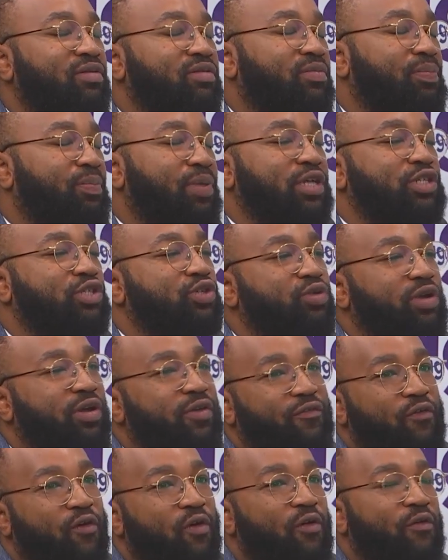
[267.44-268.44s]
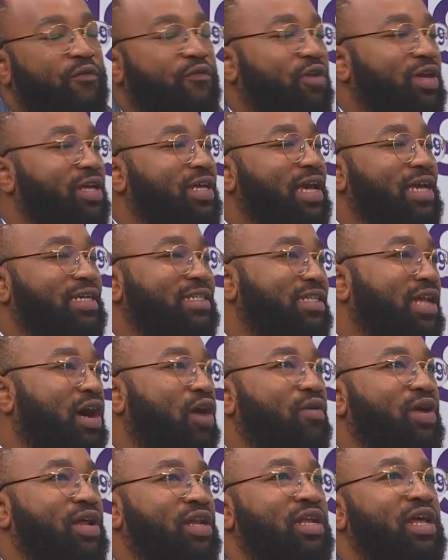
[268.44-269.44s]
pursuing for years
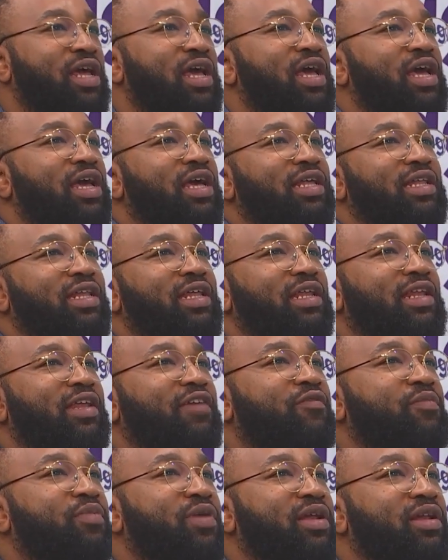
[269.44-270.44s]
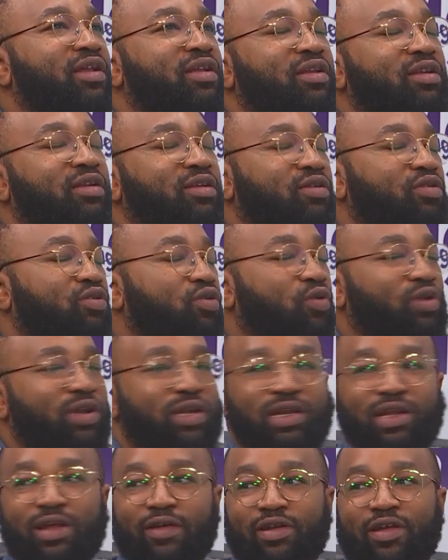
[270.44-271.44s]
now, and
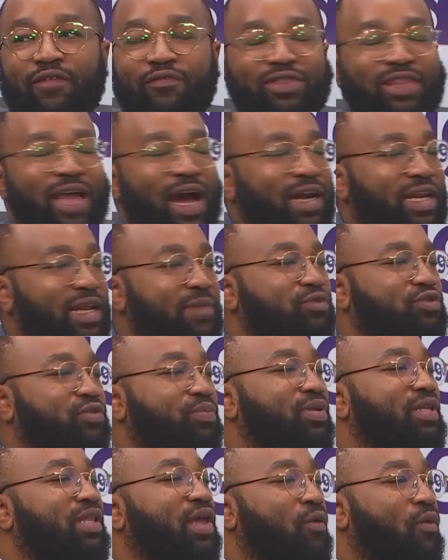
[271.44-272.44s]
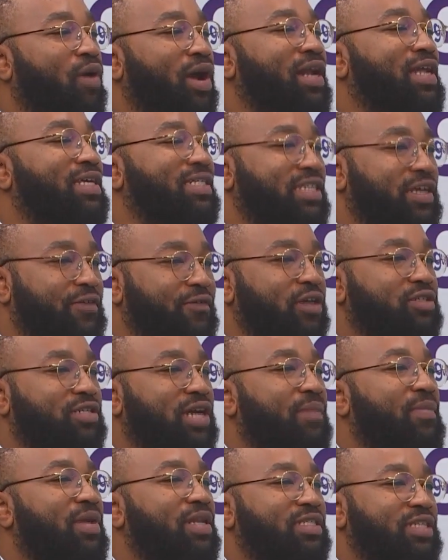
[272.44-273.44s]
they've tagged them to be the one. The saviors
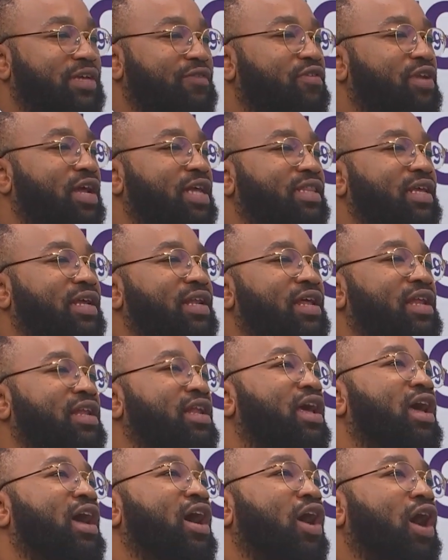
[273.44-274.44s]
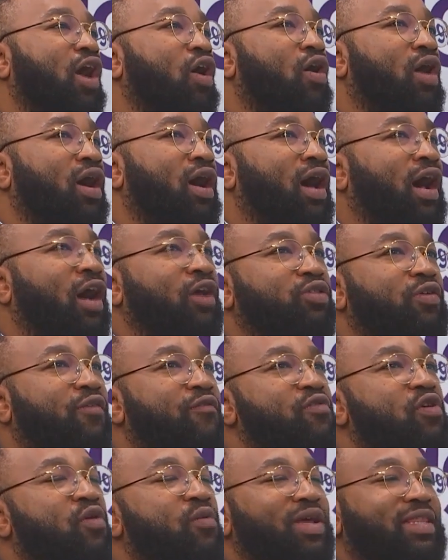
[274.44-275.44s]
come and save United. Then out of
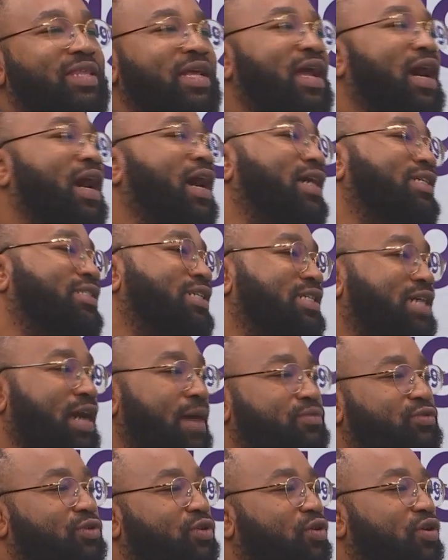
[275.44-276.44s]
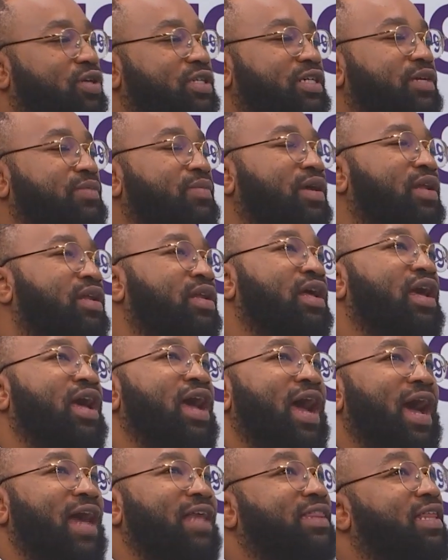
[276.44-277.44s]
nowhere, Ten Hag has just come to cross him, and
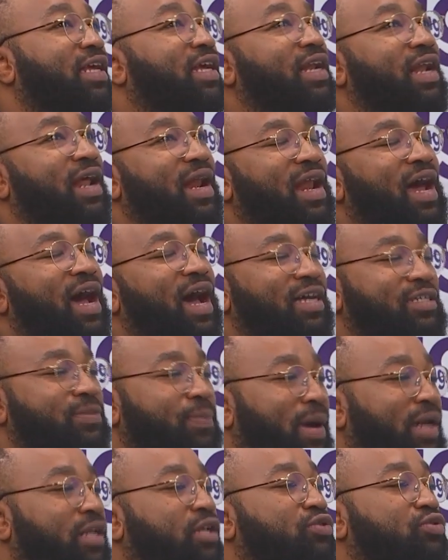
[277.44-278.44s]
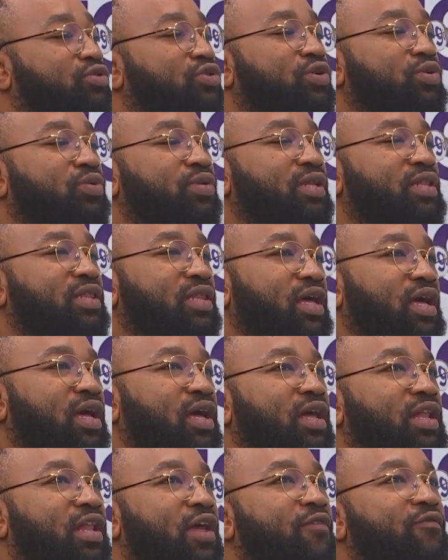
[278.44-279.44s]
I think that has partly to do with
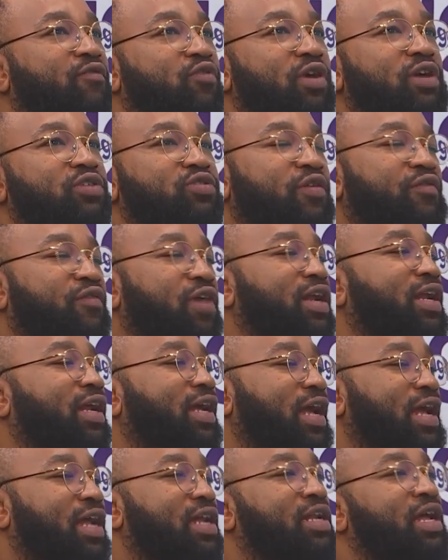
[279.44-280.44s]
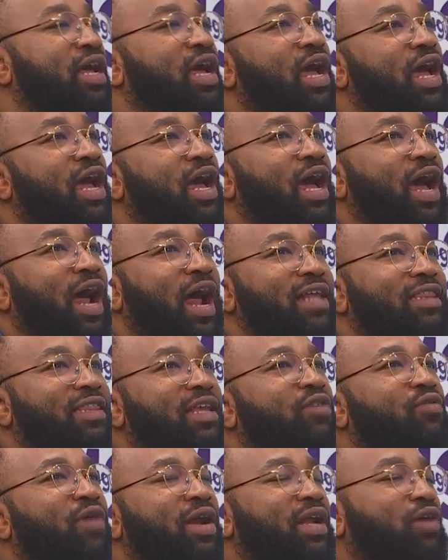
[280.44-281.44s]
the influence of Rangnick. And I
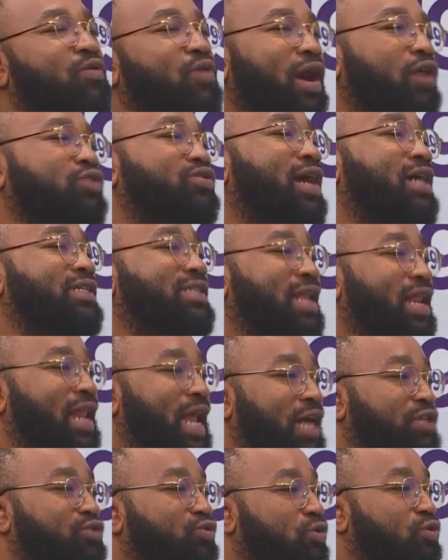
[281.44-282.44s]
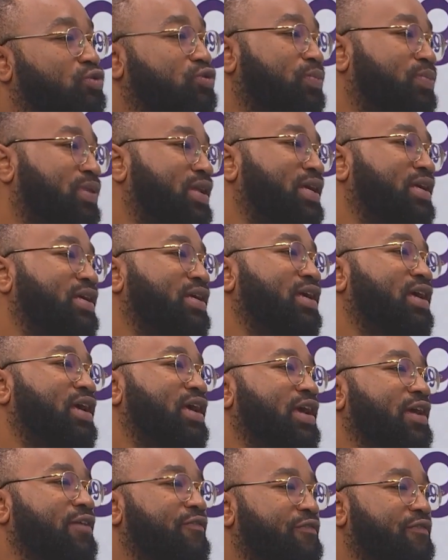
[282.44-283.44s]
think Rangnick also has a large role to play
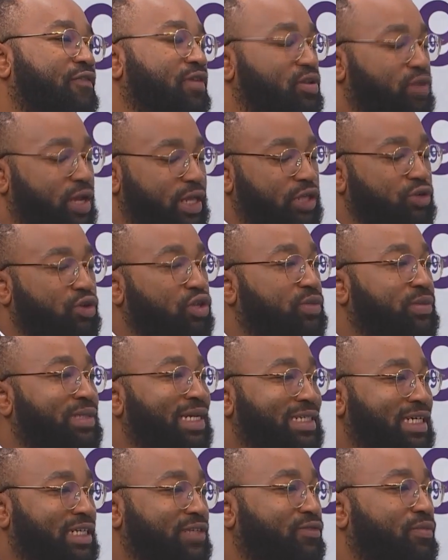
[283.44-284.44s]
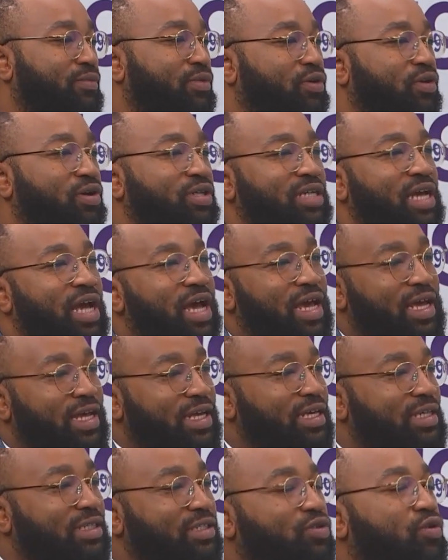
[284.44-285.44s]
if United is going to be successful, because
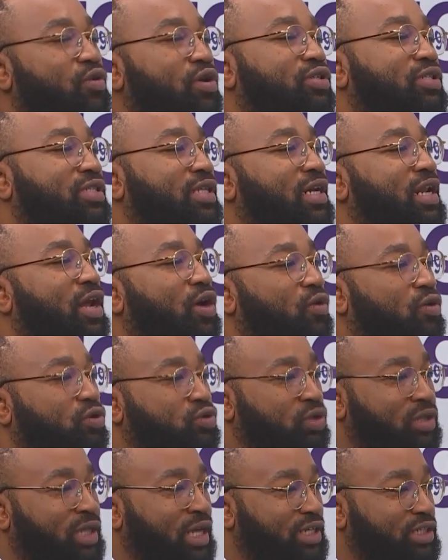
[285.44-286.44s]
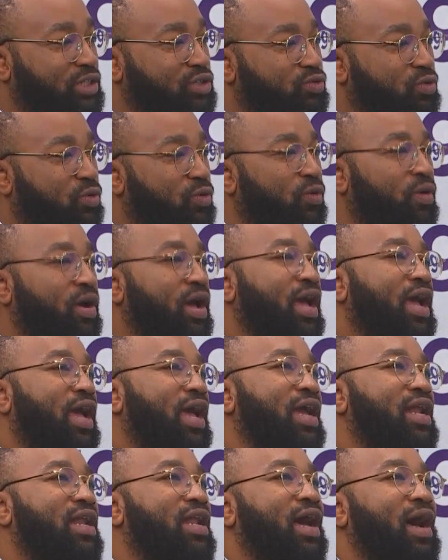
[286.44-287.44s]
he is going to take the consultancy role.
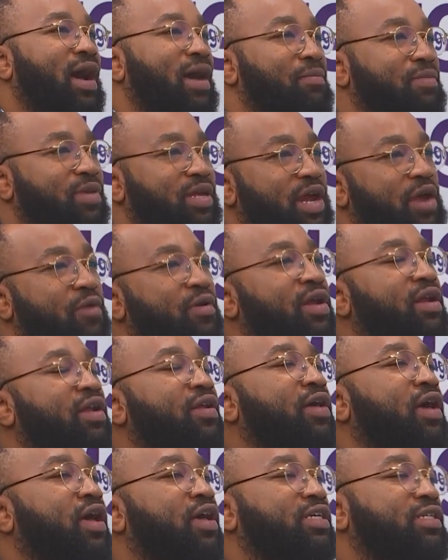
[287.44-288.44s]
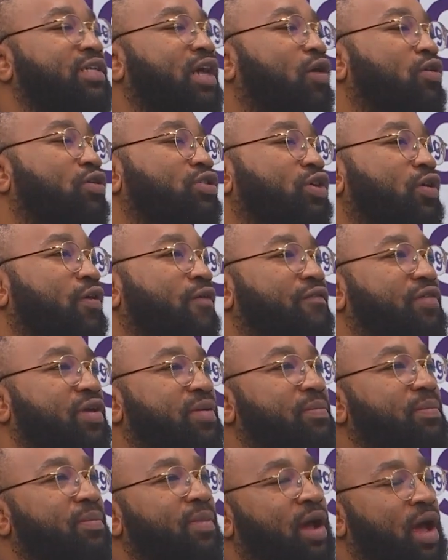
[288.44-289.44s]
And I'm hearing sounds of
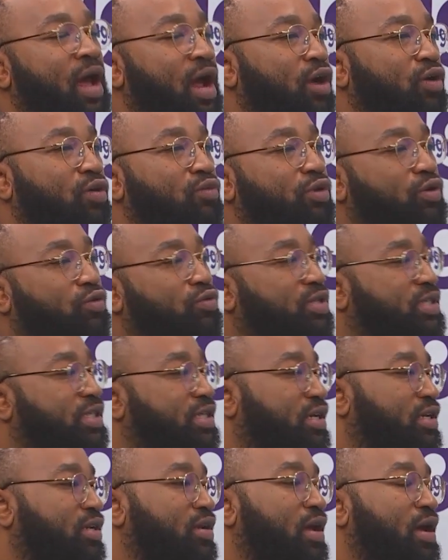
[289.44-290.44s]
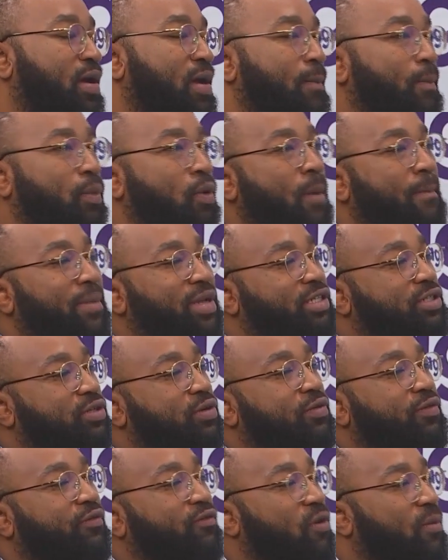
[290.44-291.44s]
him recruiting Paul
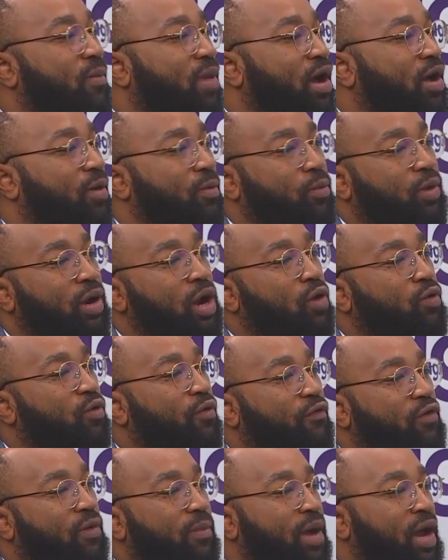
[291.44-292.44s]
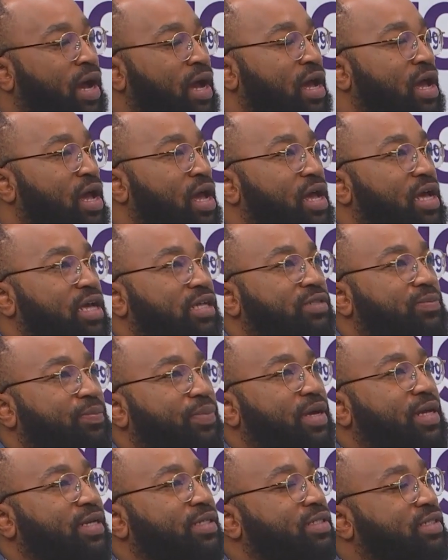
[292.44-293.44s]
Mitchell, former Monaco, former
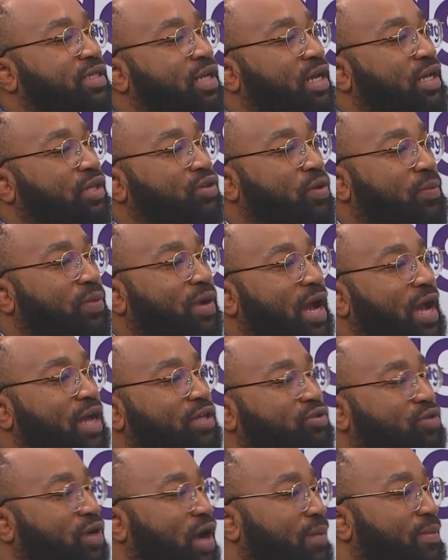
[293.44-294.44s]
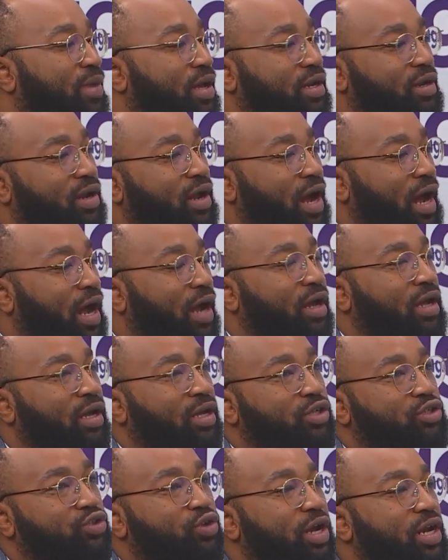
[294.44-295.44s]
Spurs top guy, to come
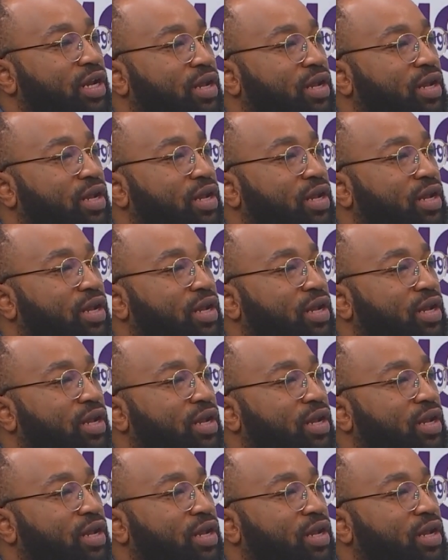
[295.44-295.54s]
and join